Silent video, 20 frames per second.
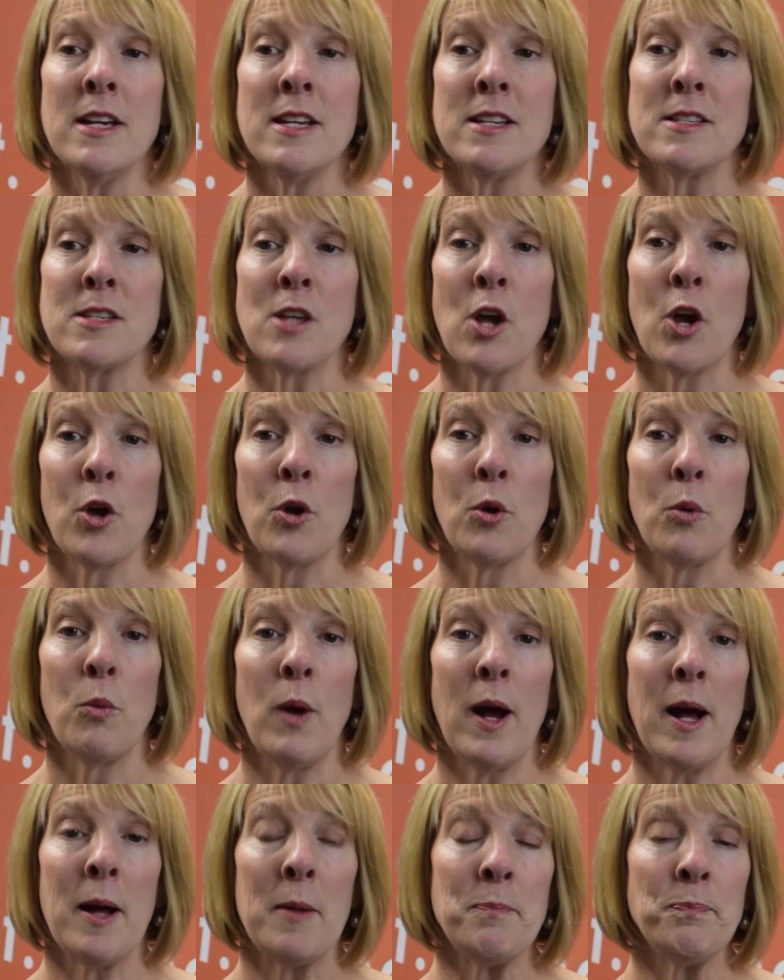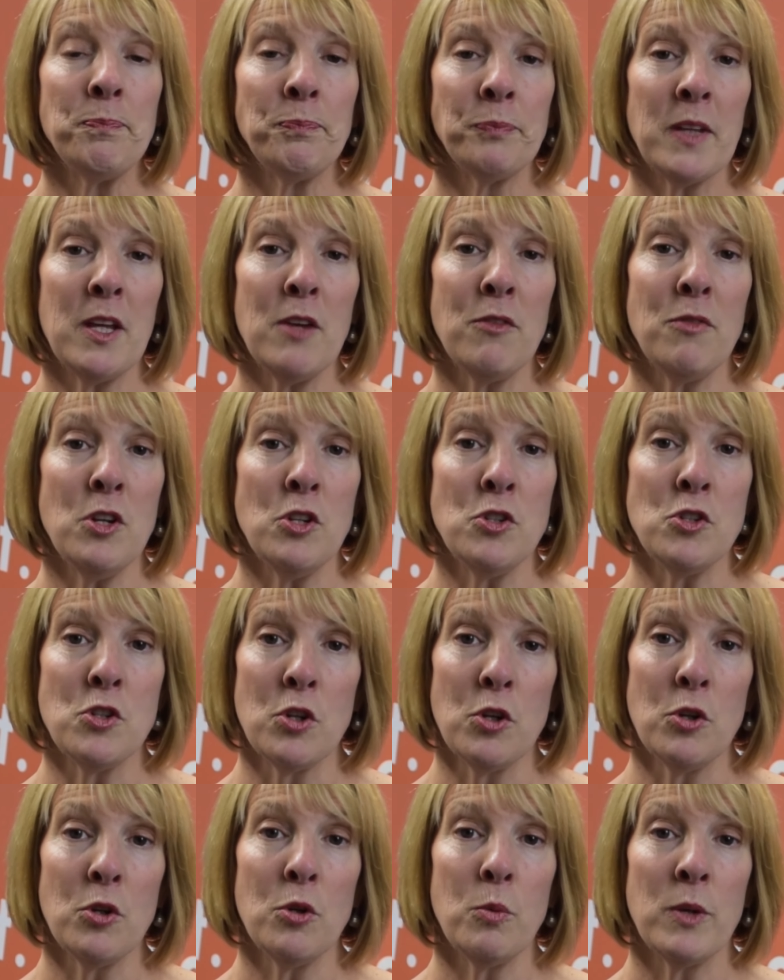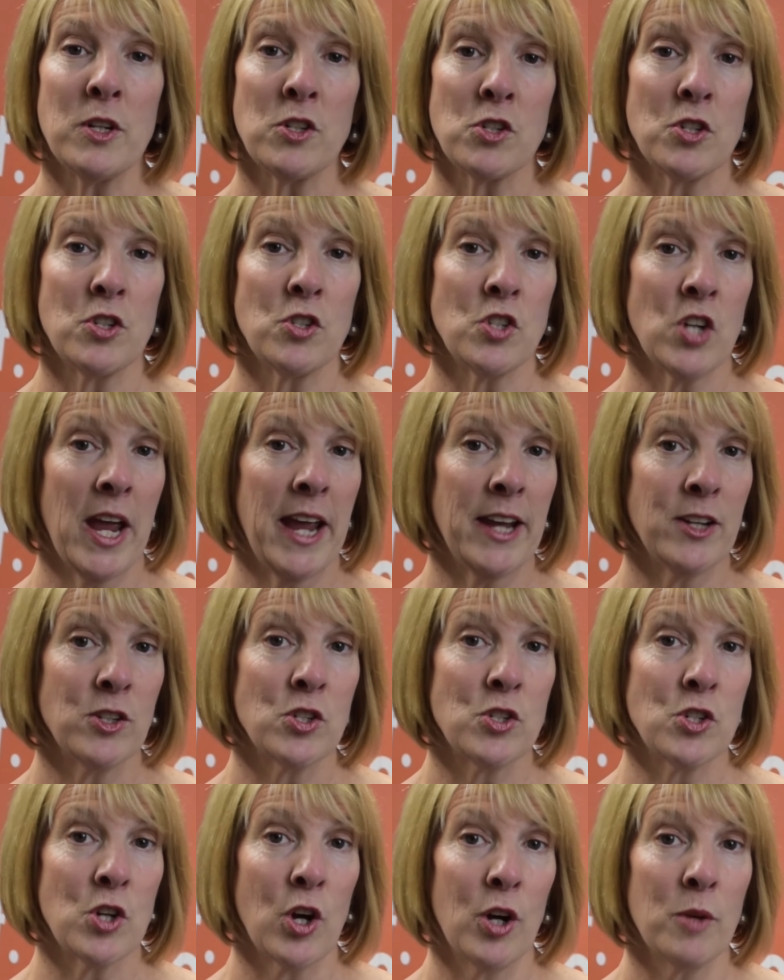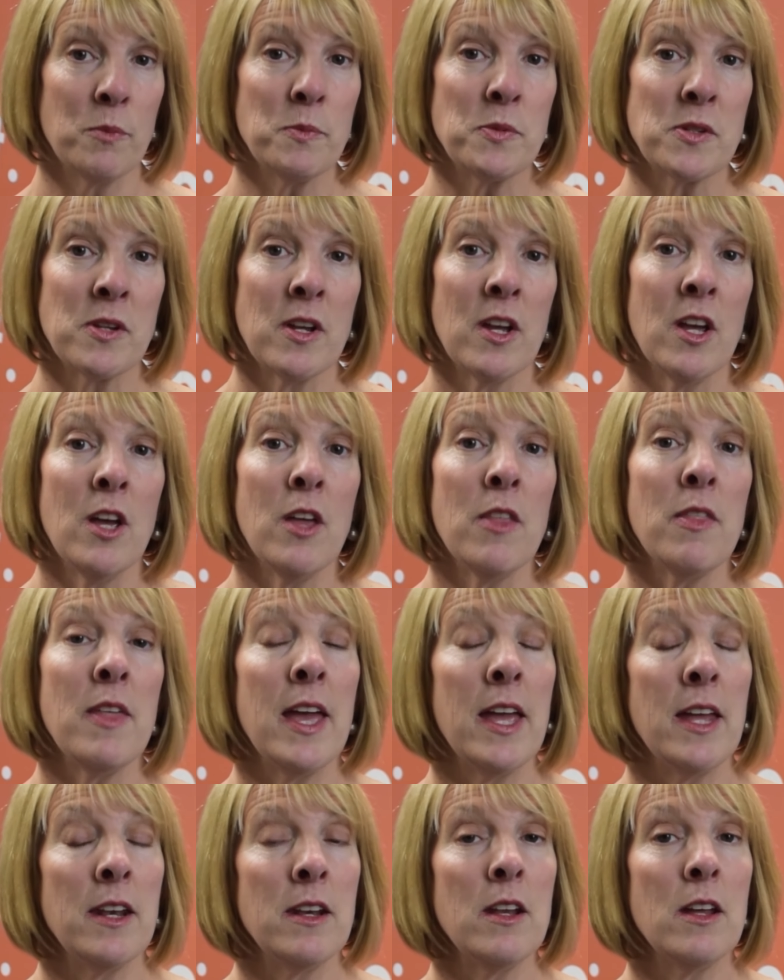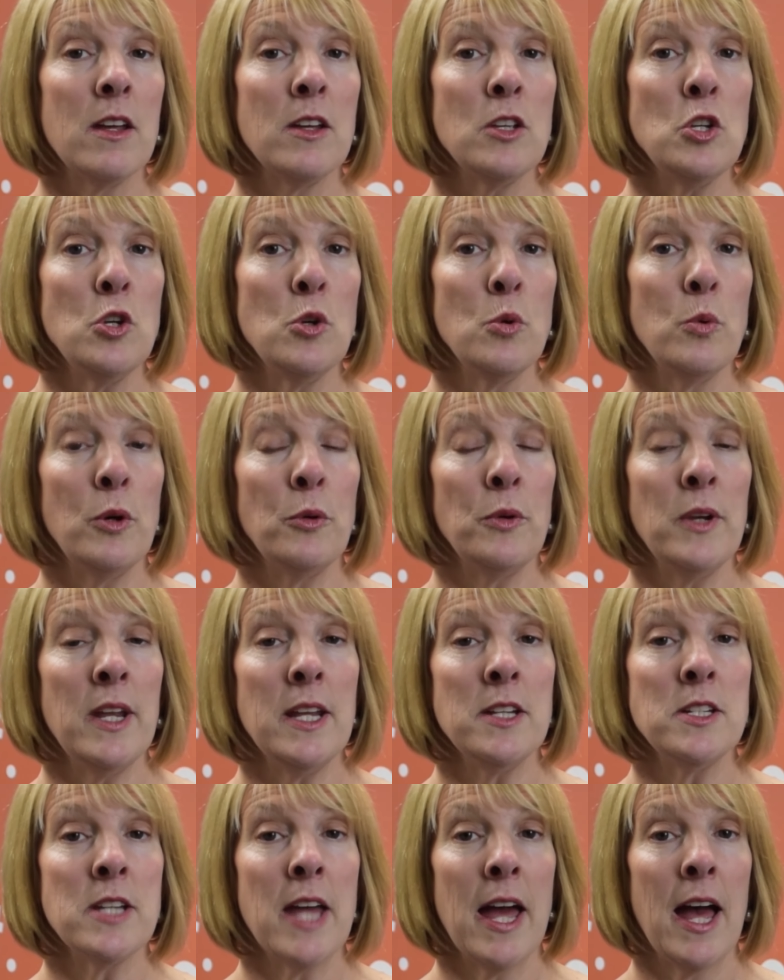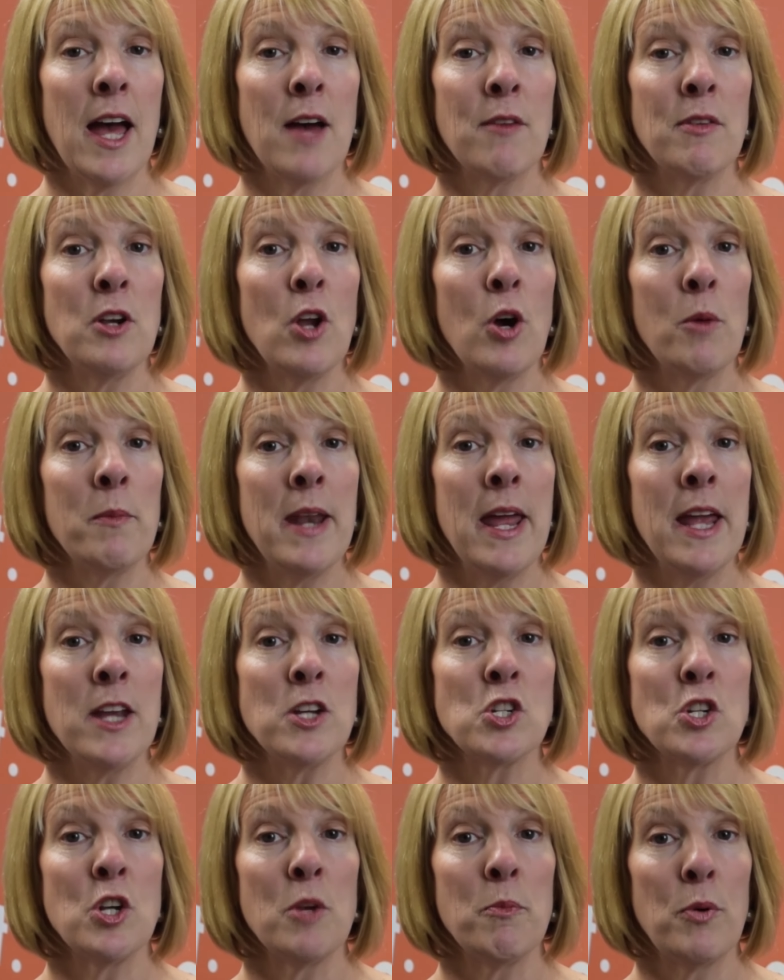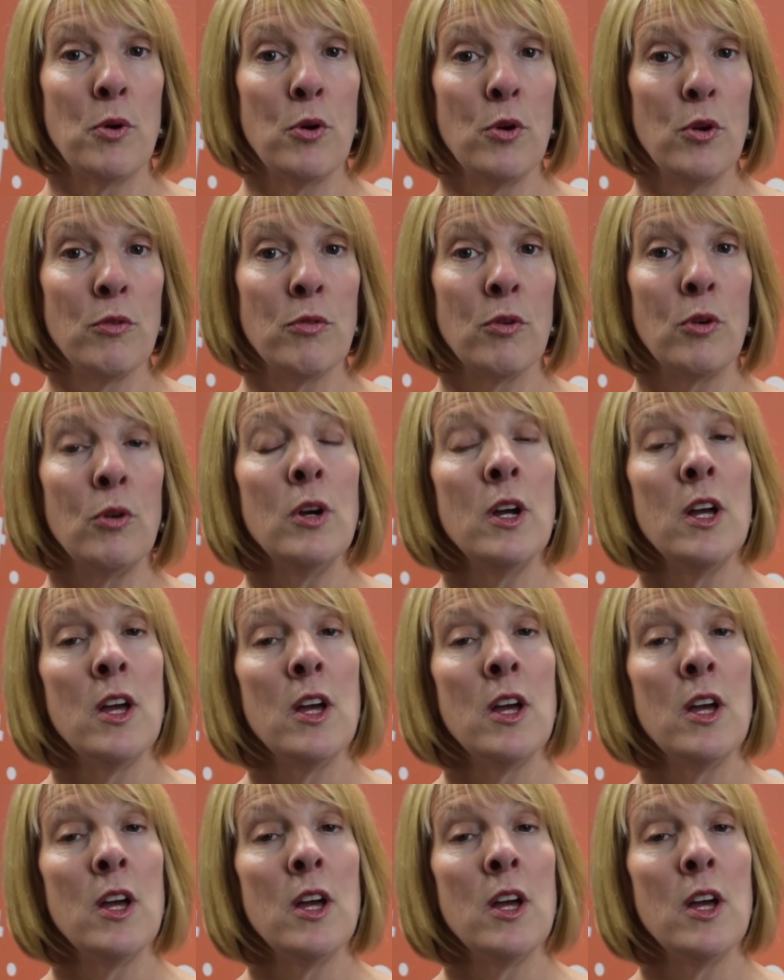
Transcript: So if you do wish to change jobs, then you will need to have a nomination approval